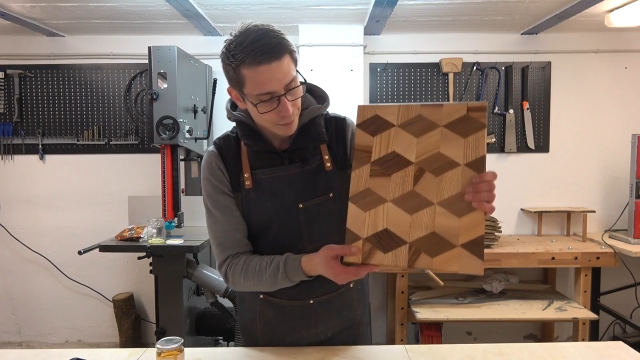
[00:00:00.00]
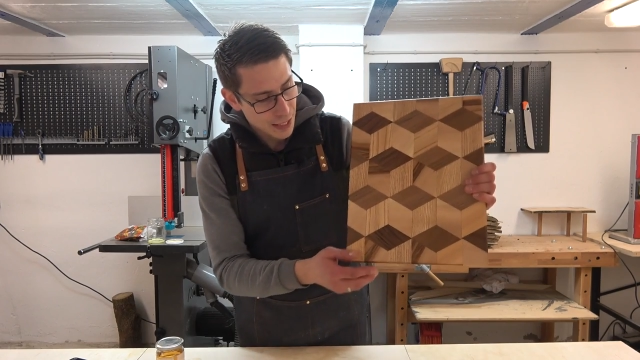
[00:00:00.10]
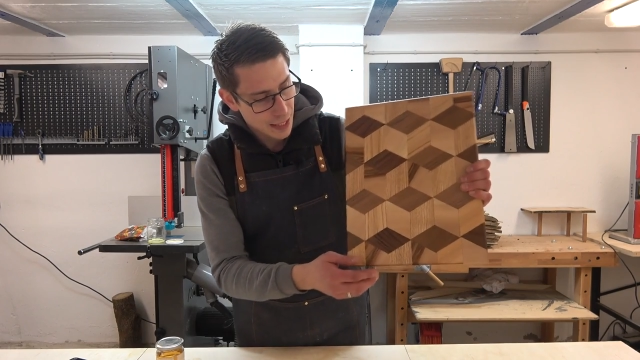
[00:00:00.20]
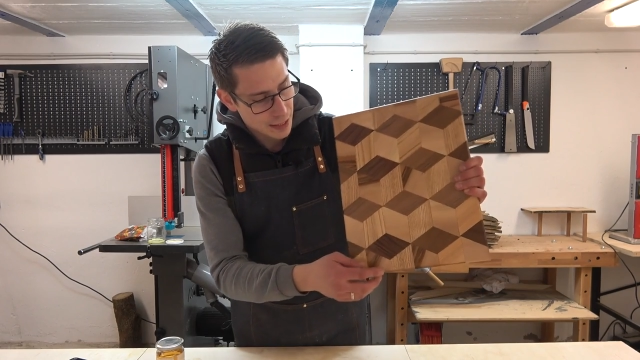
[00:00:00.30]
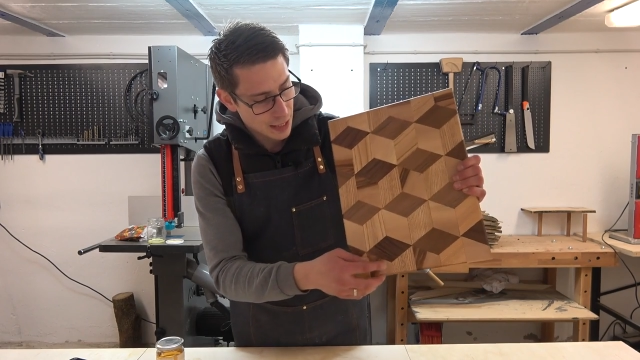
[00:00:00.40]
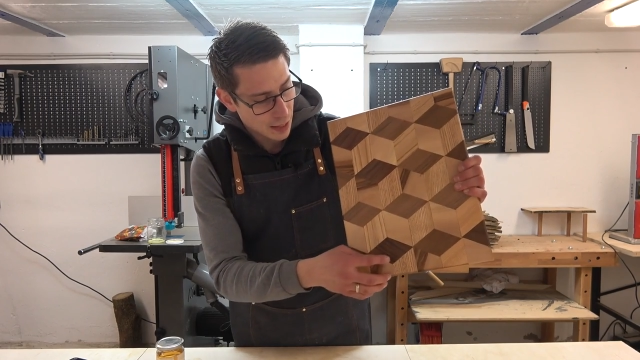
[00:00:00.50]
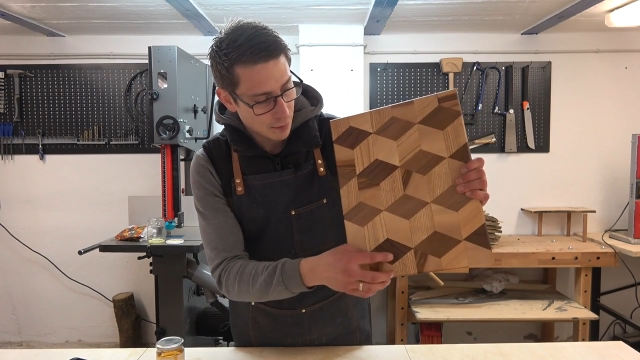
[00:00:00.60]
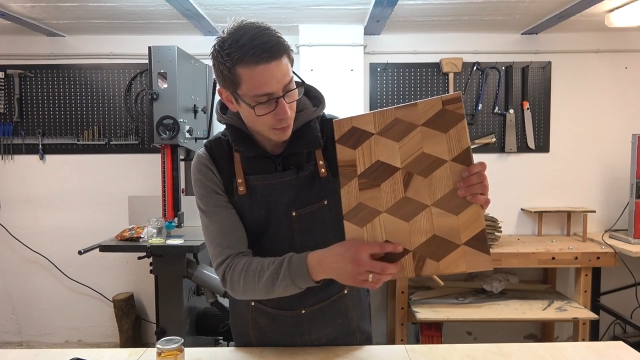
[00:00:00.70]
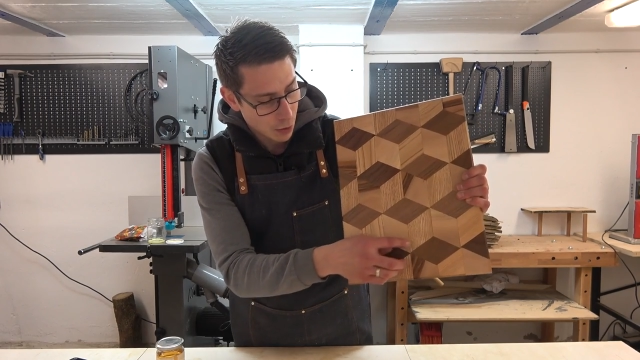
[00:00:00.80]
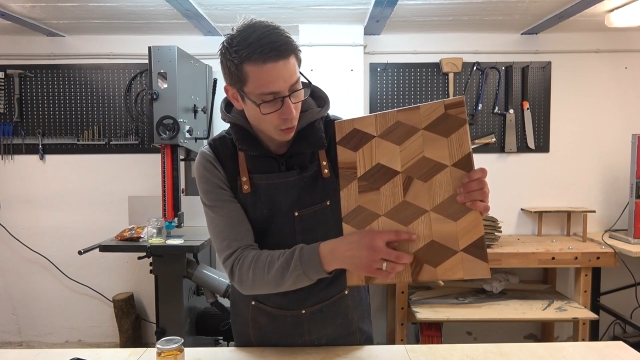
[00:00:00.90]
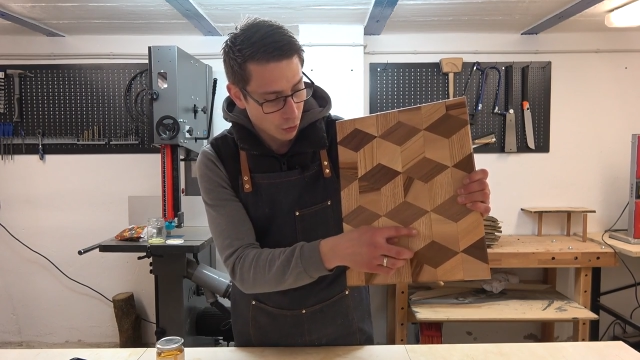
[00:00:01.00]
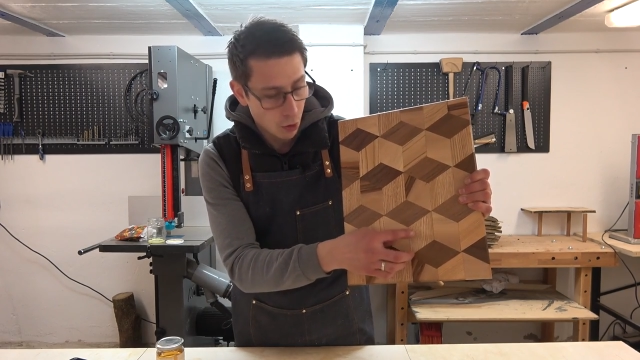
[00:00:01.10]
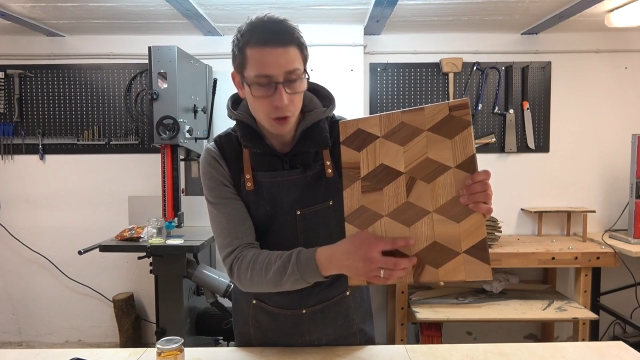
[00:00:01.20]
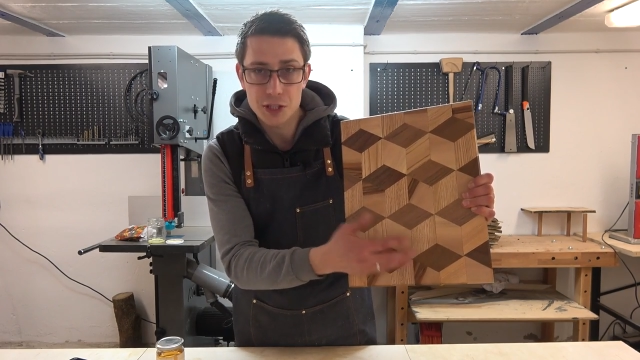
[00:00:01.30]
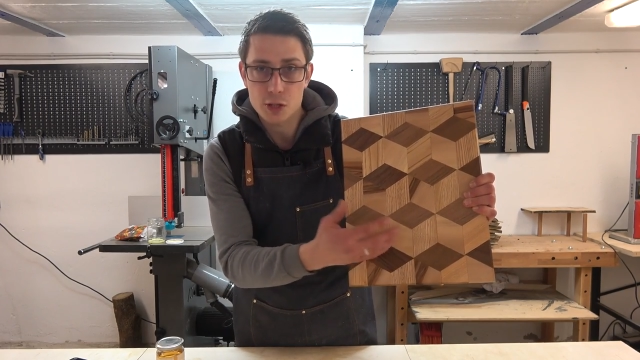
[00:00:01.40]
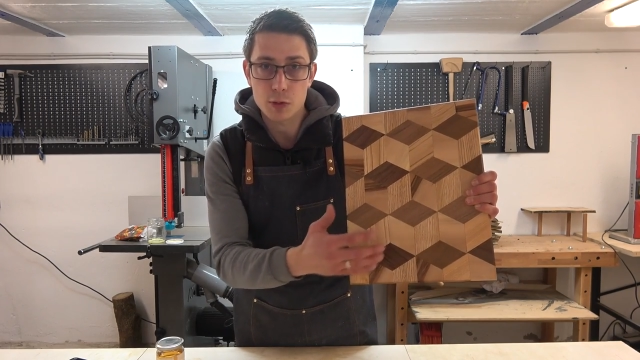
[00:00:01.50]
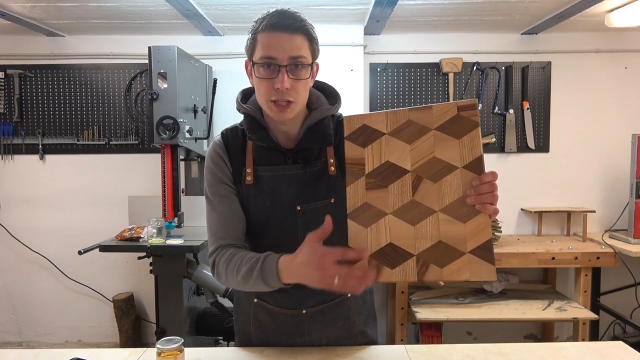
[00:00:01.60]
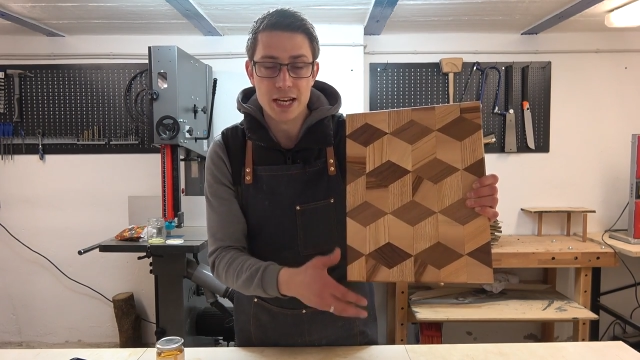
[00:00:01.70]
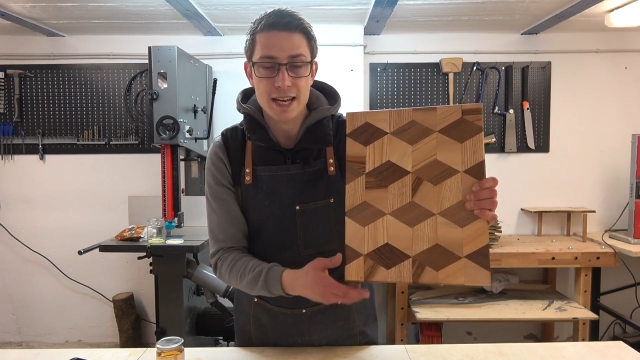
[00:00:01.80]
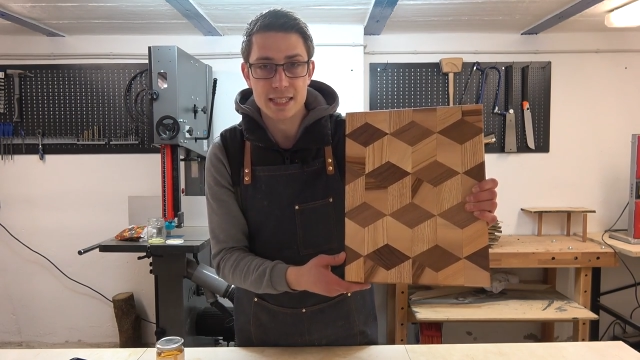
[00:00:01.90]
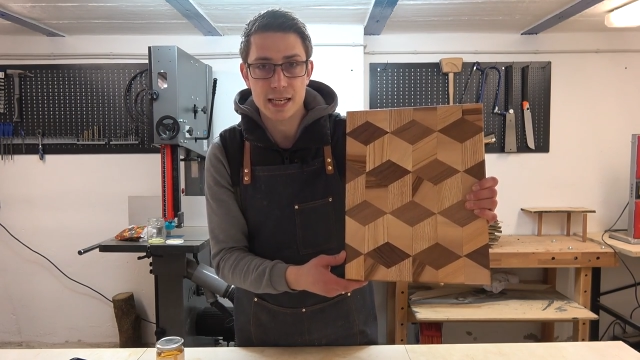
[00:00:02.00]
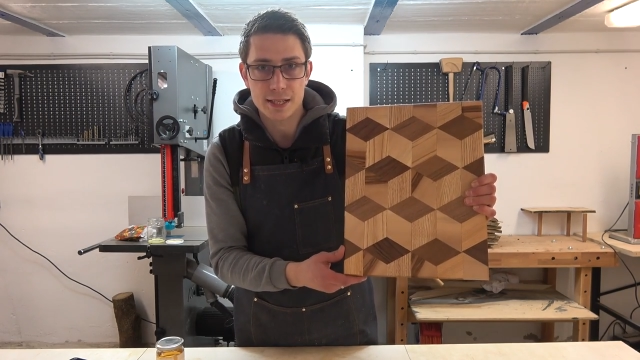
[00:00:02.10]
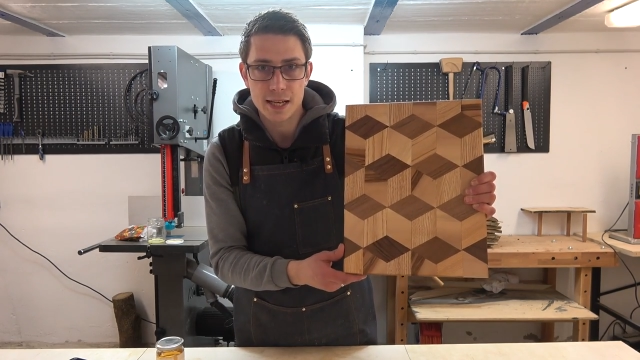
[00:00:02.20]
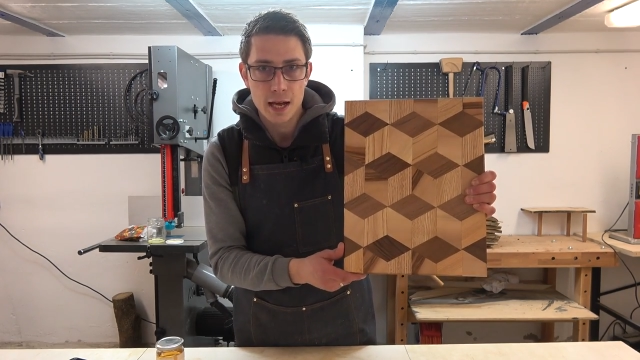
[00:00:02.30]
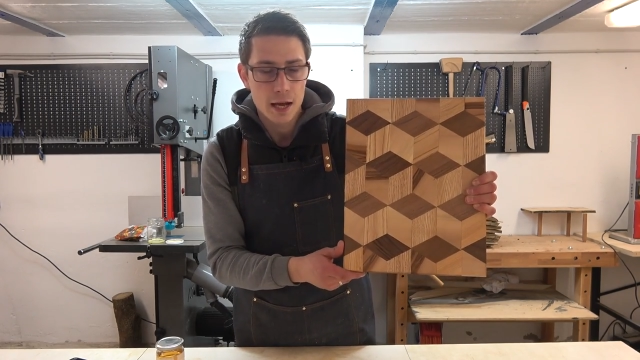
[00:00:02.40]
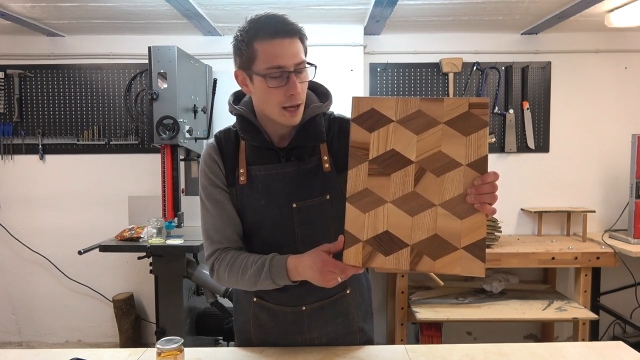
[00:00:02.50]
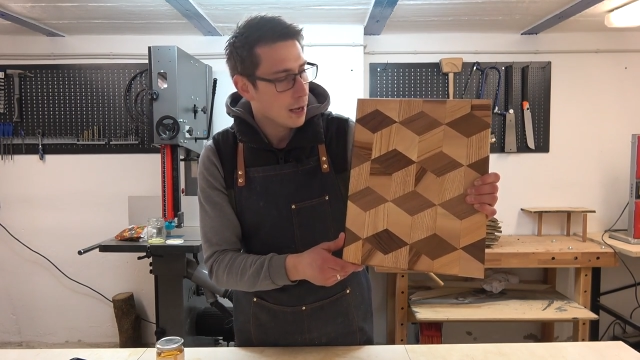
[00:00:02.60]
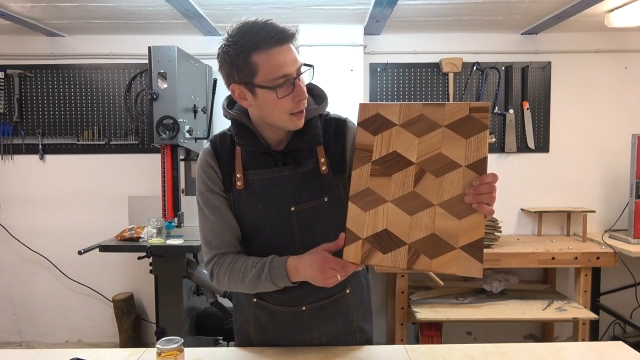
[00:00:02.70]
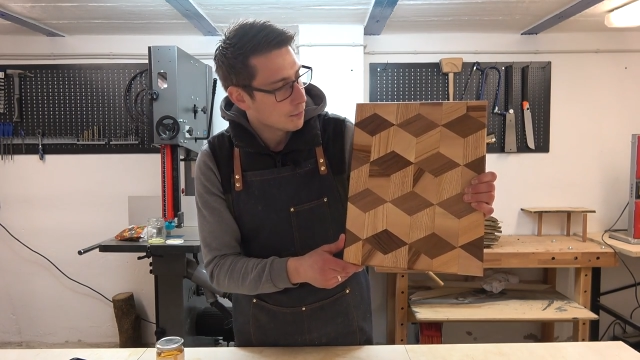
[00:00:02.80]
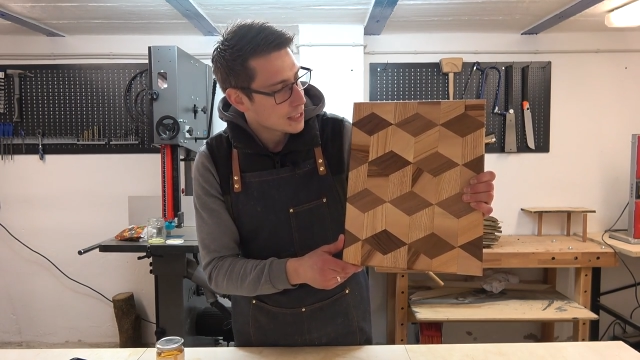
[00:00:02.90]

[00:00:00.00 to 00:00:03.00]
that um, on all the sweet chestnut um,